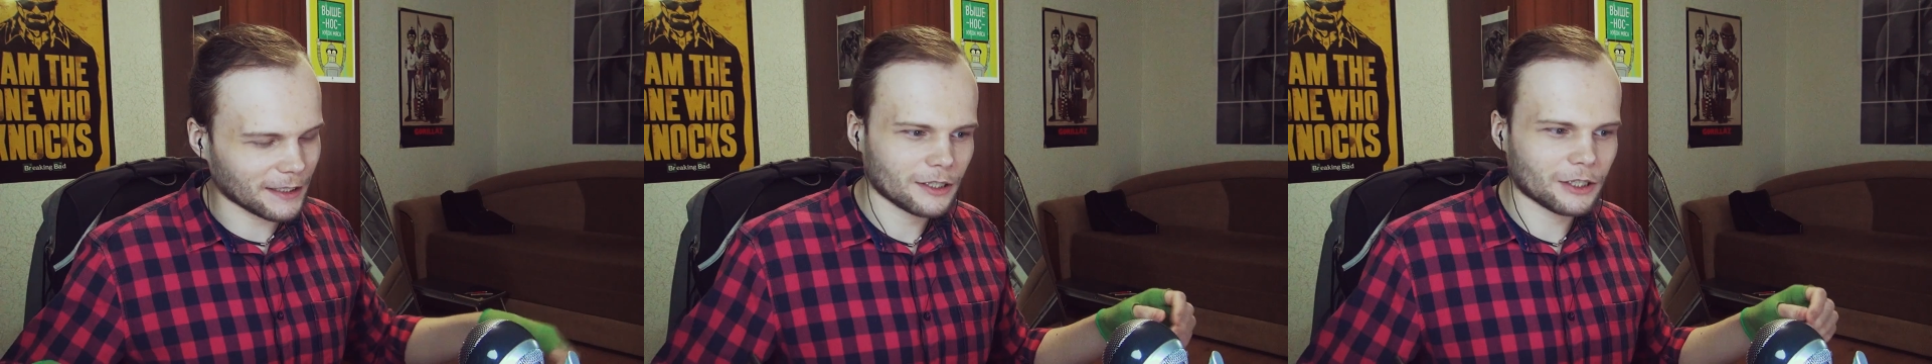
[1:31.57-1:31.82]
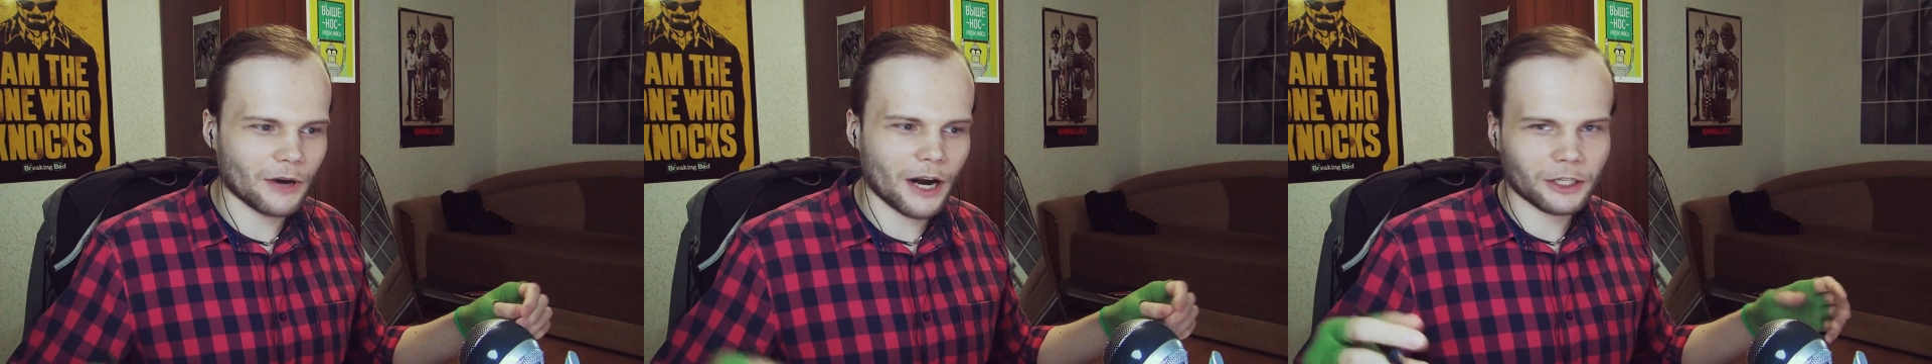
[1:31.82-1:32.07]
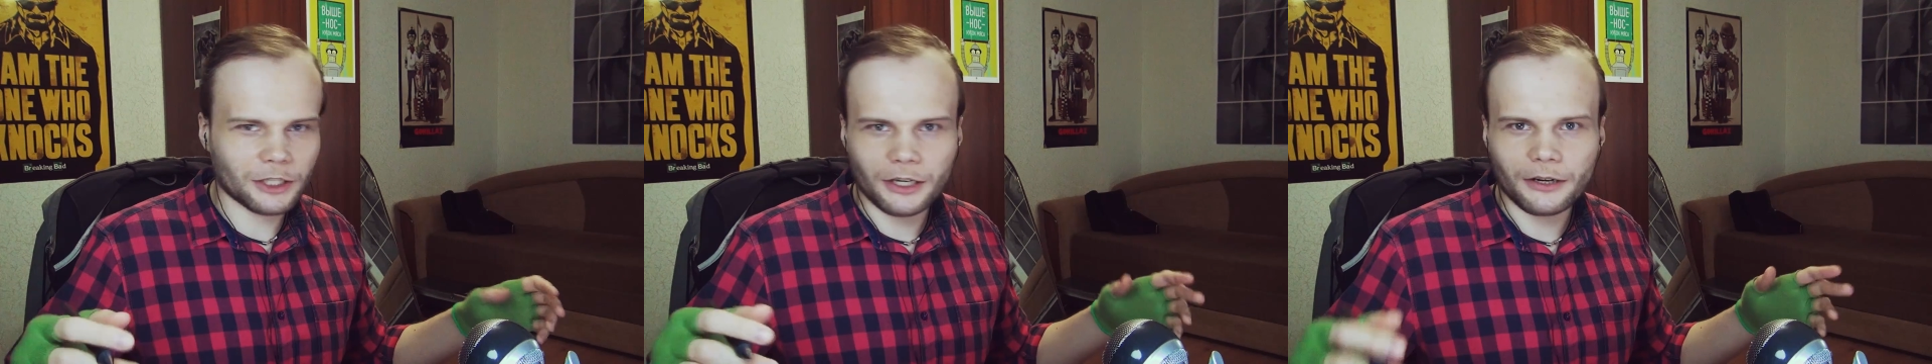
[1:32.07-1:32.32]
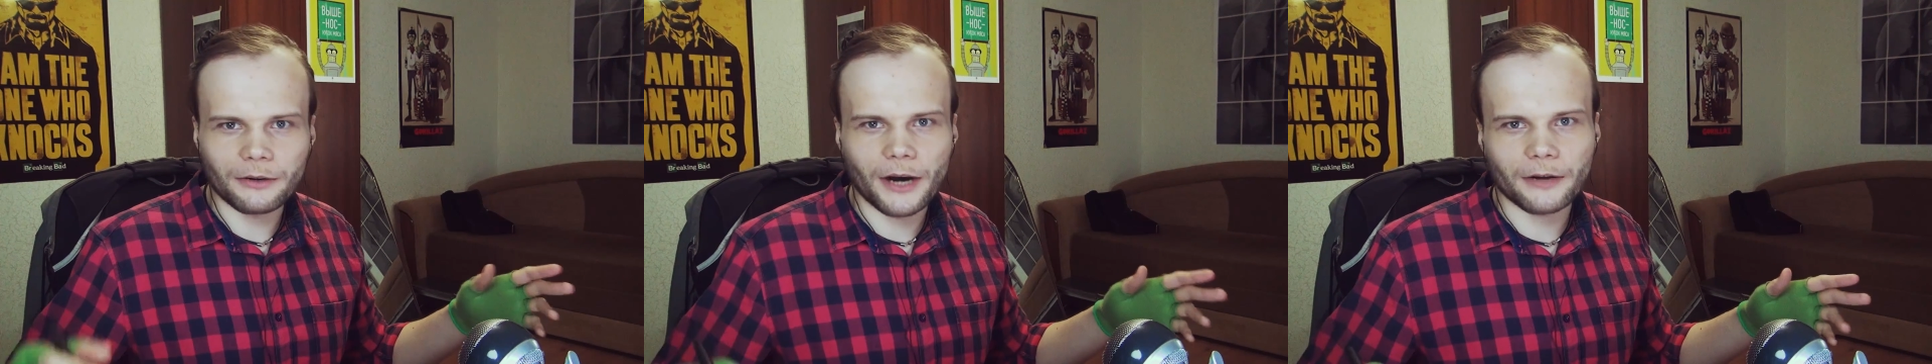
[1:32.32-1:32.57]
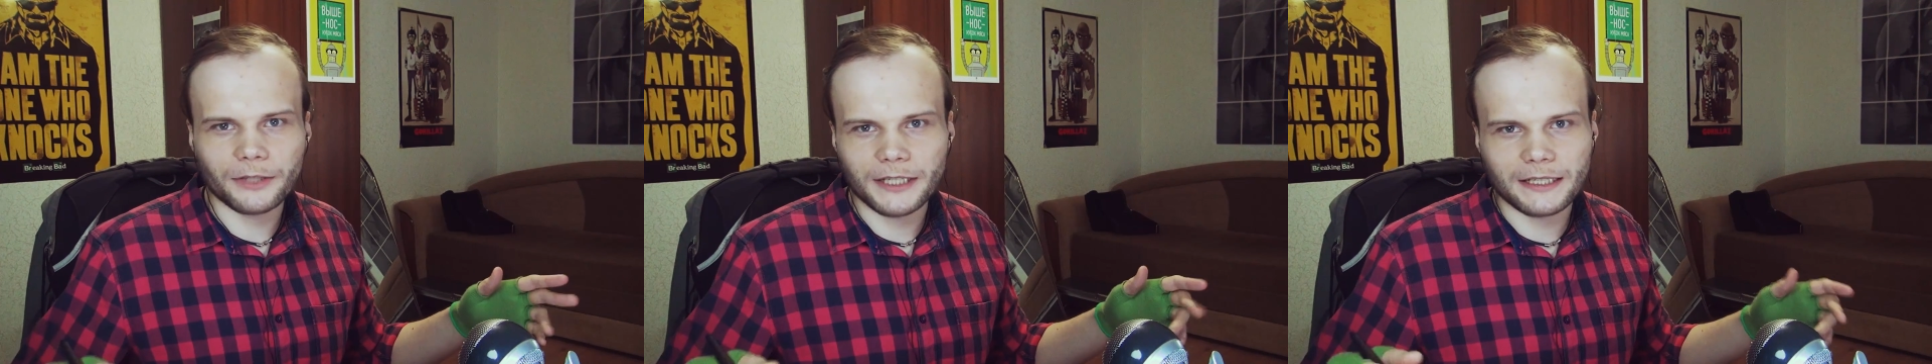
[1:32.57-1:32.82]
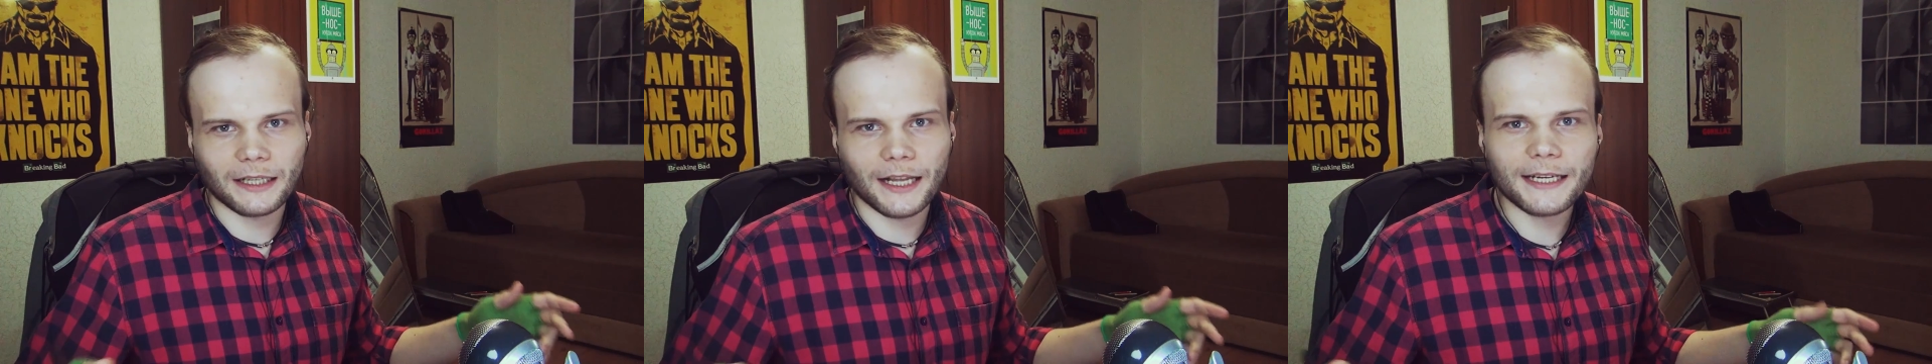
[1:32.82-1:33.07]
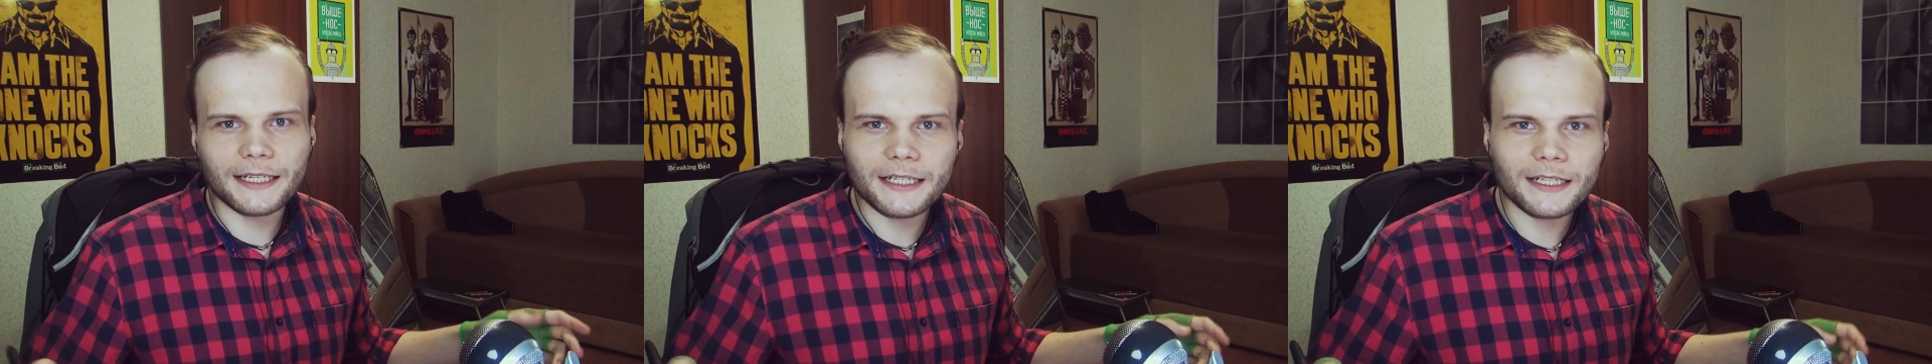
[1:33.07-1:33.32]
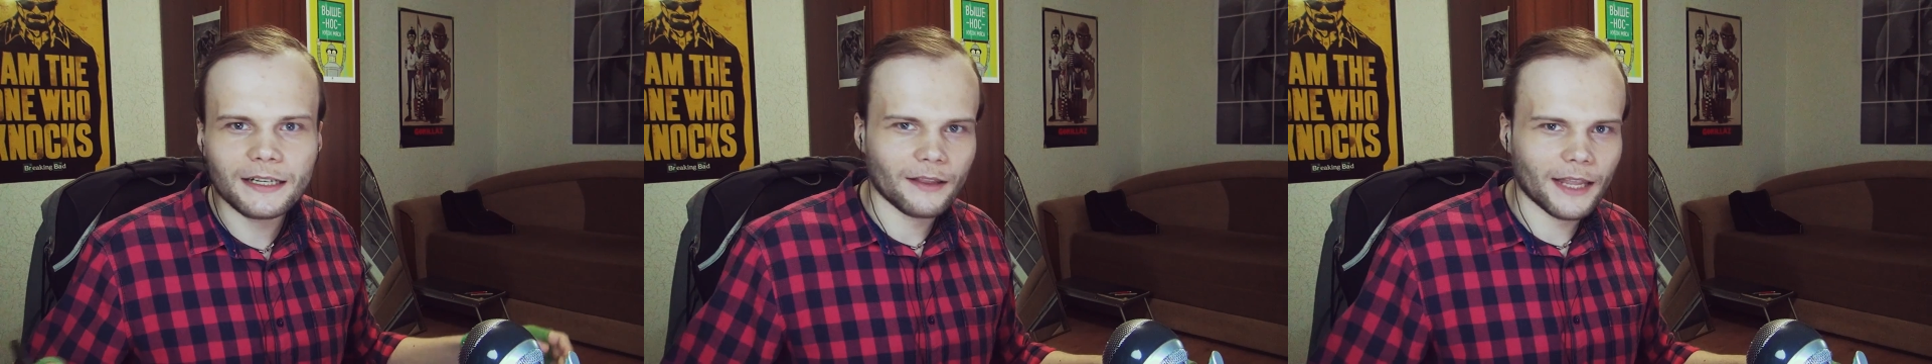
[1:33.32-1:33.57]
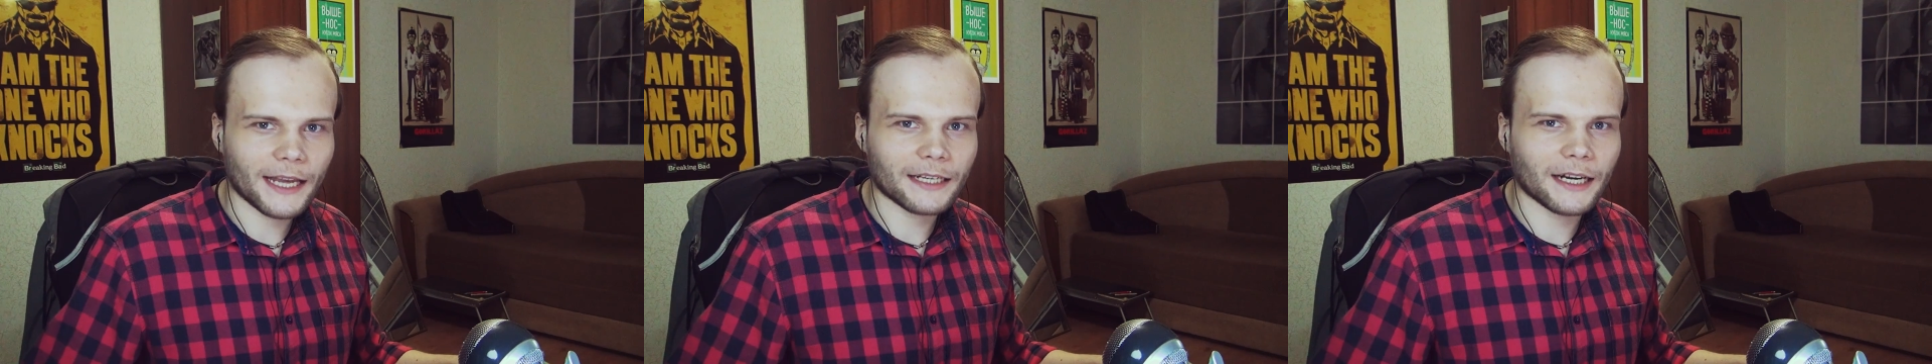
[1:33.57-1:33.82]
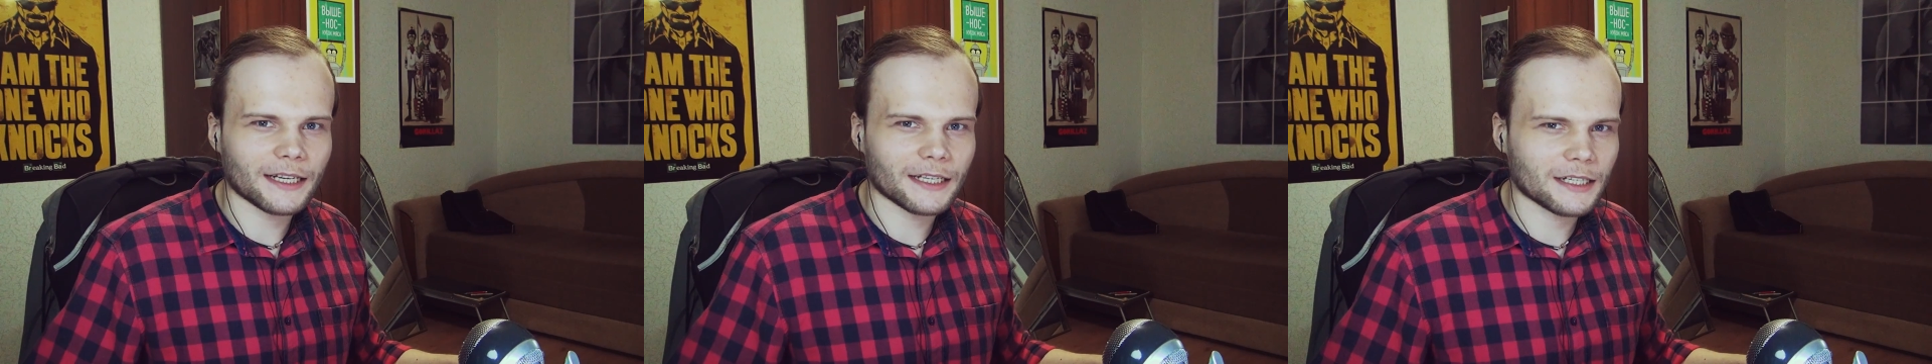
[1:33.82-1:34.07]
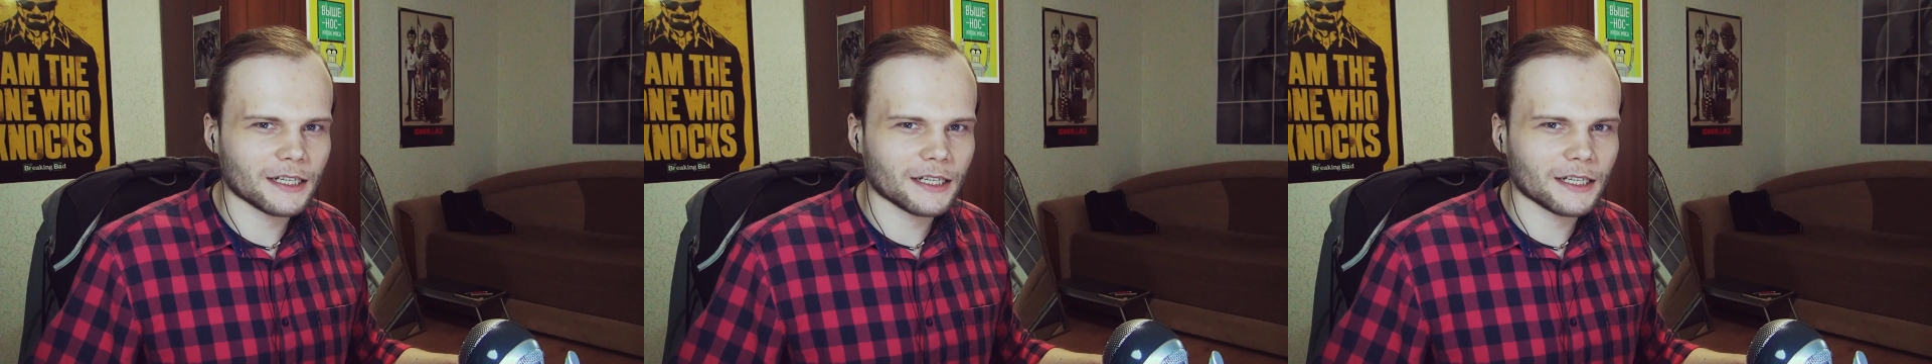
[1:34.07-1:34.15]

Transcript: structure around his legs? That kind of